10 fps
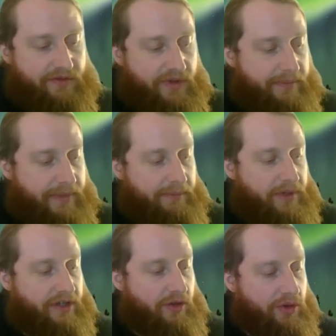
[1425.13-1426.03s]

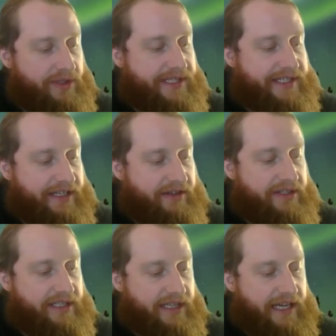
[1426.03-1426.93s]
Remember to hold the steel
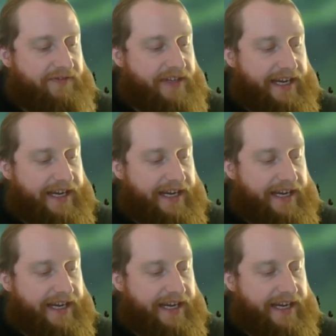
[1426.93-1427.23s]
in the left